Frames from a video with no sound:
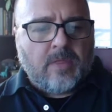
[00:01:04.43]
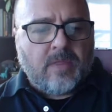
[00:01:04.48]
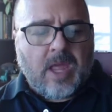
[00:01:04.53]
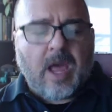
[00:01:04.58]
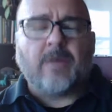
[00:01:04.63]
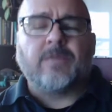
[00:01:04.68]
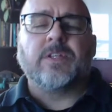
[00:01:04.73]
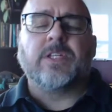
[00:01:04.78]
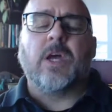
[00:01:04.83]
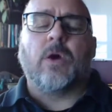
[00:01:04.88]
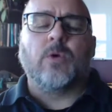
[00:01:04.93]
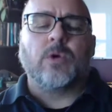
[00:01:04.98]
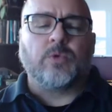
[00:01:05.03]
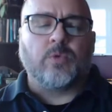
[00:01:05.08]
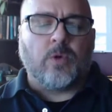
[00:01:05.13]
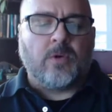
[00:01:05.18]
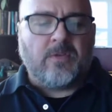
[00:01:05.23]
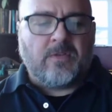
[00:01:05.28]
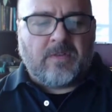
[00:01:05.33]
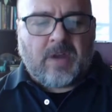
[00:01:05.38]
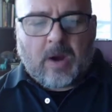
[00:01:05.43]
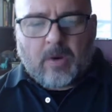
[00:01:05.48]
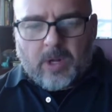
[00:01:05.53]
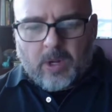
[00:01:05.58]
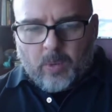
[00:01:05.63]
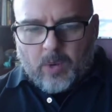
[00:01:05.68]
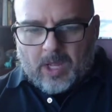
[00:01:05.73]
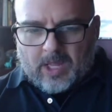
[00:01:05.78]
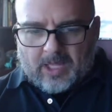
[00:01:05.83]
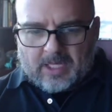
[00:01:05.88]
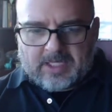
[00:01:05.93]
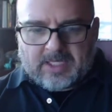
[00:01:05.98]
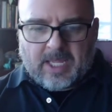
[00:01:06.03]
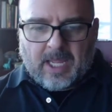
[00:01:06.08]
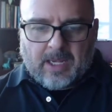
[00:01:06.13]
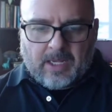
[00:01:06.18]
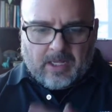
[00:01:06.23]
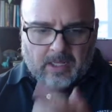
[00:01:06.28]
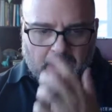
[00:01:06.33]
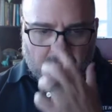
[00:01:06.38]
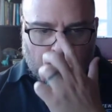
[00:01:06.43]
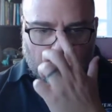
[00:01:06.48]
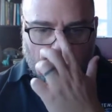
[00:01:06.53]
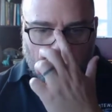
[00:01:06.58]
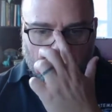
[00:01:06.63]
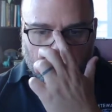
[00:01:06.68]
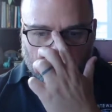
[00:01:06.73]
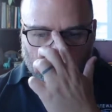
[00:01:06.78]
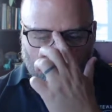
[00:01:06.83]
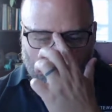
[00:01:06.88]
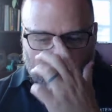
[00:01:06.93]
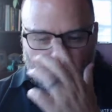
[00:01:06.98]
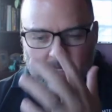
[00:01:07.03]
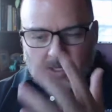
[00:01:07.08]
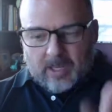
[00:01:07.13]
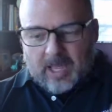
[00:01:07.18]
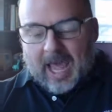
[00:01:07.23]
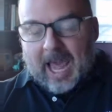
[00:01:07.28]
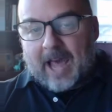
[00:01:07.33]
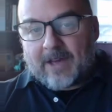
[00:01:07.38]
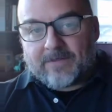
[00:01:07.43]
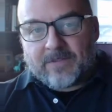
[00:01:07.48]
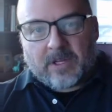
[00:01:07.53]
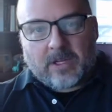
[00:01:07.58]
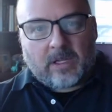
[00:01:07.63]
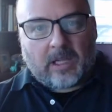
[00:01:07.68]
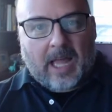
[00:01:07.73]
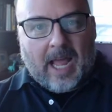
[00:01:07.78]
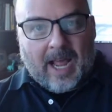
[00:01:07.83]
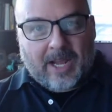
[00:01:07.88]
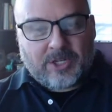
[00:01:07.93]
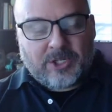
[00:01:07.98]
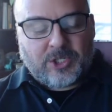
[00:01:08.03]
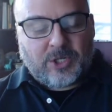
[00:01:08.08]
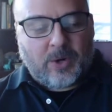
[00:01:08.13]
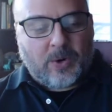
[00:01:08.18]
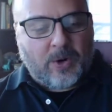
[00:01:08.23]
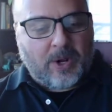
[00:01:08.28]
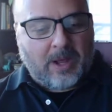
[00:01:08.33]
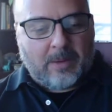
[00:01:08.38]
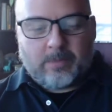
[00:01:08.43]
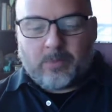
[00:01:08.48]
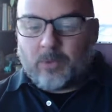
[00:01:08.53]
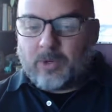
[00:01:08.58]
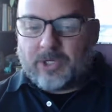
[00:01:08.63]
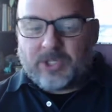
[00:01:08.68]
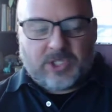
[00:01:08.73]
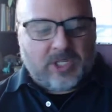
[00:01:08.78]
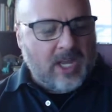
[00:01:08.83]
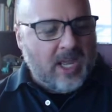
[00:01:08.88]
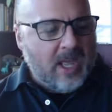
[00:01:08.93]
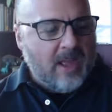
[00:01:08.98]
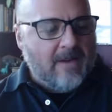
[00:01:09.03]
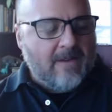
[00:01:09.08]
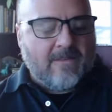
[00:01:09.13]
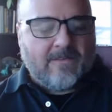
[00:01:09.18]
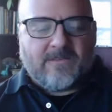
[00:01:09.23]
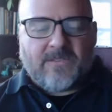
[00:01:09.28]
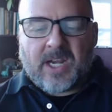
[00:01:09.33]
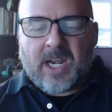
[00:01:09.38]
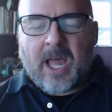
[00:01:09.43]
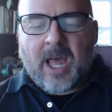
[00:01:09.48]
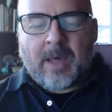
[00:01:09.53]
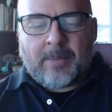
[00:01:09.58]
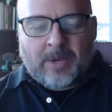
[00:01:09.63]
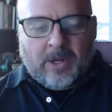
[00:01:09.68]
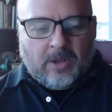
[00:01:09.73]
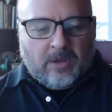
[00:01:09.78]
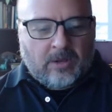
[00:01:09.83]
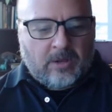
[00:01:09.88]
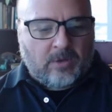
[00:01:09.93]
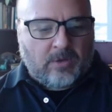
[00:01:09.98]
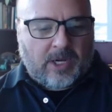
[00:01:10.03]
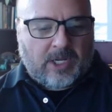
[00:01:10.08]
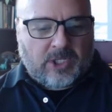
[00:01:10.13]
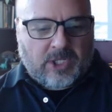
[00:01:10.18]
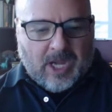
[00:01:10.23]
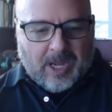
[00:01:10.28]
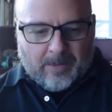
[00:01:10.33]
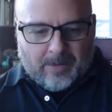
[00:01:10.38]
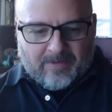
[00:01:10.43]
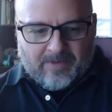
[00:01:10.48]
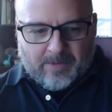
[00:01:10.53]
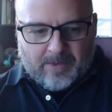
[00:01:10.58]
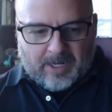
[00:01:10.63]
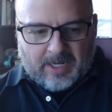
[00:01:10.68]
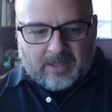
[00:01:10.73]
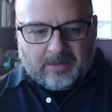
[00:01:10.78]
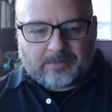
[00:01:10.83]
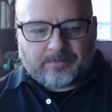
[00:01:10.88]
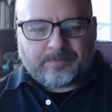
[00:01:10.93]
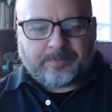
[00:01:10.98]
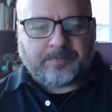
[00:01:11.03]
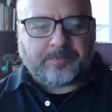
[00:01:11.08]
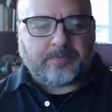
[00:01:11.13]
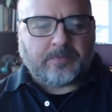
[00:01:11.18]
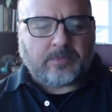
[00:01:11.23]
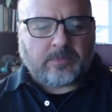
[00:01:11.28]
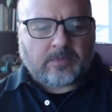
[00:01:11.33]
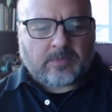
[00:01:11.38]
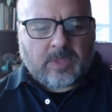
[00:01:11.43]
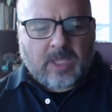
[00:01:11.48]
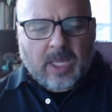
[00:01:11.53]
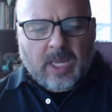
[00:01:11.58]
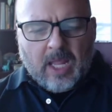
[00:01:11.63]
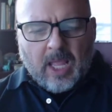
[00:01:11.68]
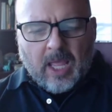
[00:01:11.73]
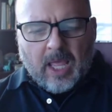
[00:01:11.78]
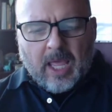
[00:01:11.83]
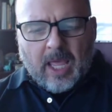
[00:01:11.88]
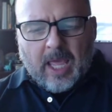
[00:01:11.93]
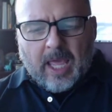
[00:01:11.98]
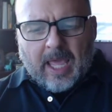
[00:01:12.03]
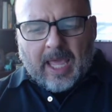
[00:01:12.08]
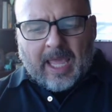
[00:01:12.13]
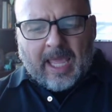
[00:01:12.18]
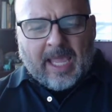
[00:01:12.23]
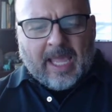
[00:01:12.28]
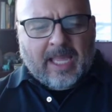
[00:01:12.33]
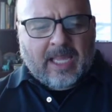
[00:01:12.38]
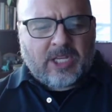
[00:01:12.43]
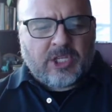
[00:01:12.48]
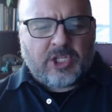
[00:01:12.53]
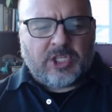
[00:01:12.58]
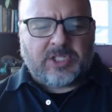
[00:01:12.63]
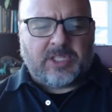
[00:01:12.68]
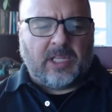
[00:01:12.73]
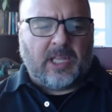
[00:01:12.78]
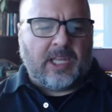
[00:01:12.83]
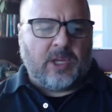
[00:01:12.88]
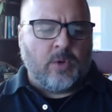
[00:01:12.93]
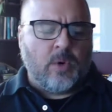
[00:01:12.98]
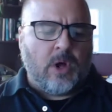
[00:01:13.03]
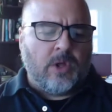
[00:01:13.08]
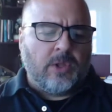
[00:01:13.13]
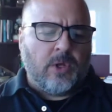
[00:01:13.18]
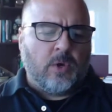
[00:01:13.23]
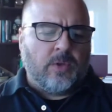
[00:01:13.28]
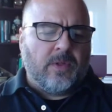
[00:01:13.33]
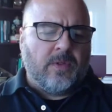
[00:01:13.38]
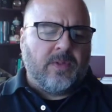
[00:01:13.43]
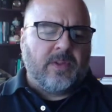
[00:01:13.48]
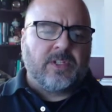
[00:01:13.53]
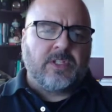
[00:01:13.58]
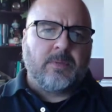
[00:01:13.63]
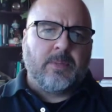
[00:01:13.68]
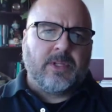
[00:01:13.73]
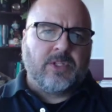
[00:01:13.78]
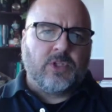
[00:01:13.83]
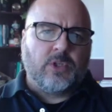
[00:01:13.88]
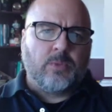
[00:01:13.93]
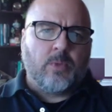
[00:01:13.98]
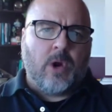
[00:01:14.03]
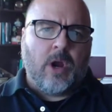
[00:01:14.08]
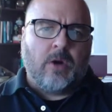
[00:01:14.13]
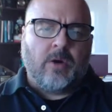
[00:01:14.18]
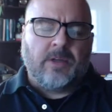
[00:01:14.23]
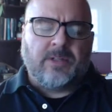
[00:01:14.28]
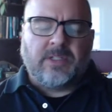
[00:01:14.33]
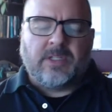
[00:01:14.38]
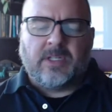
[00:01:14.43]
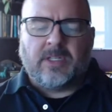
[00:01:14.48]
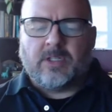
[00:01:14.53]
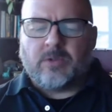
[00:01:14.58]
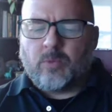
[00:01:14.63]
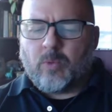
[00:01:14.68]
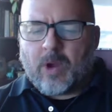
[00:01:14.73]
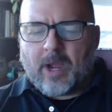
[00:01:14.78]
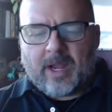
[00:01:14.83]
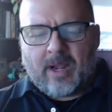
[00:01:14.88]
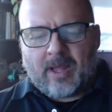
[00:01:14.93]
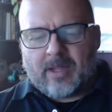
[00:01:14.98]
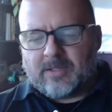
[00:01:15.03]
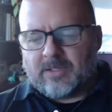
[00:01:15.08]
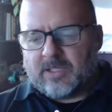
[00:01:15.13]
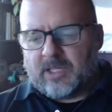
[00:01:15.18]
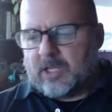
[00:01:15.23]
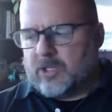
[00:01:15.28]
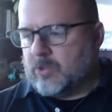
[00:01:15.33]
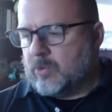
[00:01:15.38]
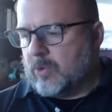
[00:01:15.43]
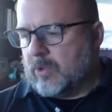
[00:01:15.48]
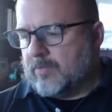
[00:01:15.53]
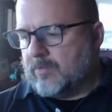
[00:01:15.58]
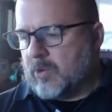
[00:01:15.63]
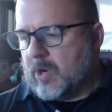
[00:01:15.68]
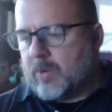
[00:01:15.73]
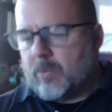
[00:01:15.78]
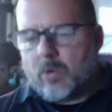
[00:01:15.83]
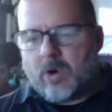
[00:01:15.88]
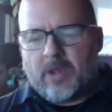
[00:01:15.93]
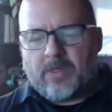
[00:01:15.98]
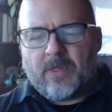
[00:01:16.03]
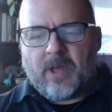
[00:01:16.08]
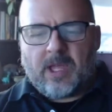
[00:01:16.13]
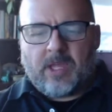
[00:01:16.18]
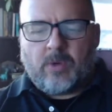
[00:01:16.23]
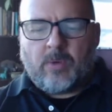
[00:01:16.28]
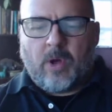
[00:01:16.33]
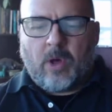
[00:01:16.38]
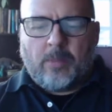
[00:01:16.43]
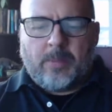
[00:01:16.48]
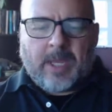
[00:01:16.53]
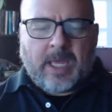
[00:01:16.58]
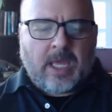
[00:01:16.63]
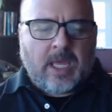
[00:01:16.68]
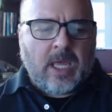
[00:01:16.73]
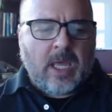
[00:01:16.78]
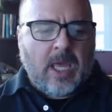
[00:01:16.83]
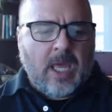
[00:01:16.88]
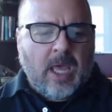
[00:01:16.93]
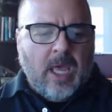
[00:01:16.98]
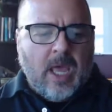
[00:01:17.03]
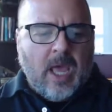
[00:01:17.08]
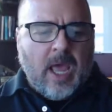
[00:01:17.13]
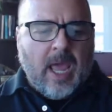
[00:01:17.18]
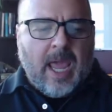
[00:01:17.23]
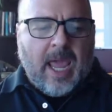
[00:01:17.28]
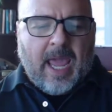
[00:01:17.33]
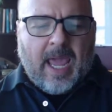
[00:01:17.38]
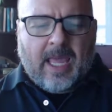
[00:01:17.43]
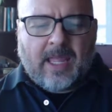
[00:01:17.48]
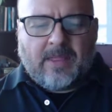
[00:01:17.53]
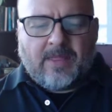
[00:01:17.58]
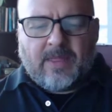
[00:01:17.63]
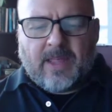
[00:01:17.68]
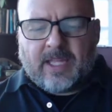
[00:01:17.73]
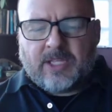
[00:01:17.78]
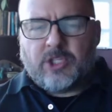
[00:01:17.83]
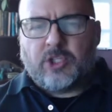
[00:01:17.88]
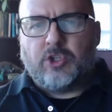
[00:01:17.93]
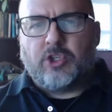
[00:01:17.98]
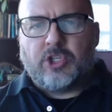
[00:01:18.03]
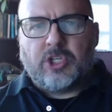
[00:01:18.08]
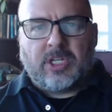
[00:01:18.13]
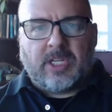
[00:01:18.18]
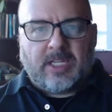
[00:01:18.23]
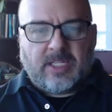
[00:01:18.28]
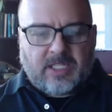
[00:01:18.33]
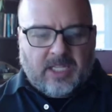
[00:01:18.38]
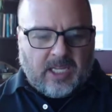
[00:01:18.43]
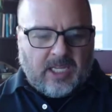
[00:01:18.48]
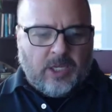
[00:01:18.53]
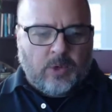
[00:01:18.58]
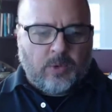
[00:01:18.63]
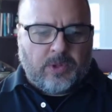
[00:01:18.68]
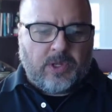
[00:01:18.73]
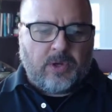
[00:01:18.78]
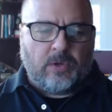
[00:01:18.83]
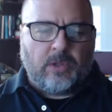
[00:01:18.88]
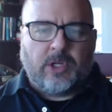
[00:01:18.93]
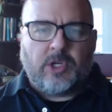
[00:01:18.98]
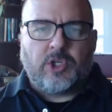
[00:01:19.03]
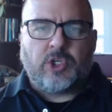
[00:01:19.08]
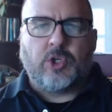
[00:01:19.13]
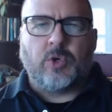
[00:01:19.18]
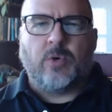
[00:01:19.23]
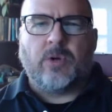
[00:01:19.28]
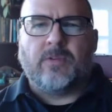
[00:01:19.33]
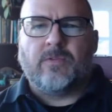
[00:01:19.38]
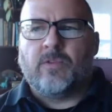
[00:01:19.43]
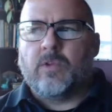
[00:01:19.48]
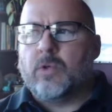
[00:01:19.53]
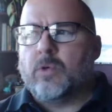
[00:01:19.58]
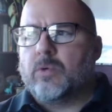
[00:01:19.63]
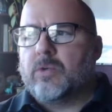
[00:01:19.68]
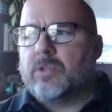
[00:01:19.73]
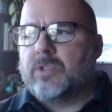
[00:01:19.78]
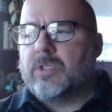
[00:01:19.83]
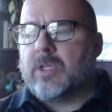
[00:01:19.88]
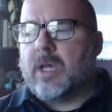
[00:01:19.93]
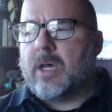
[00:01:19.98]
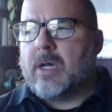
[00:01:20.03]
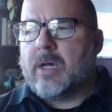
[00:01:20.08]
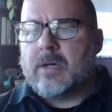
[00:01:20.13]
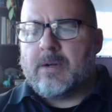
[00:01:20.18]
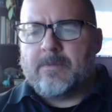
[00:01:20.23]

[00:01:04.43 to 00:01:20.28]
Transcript: The office hours were very well attended this week. Half the class showed up, which phenomenal. Great job, everybody. And just to let you all know that this semester's progress is right on schedule, right where I thought you'd all be, and that you should continue with your literature reviews.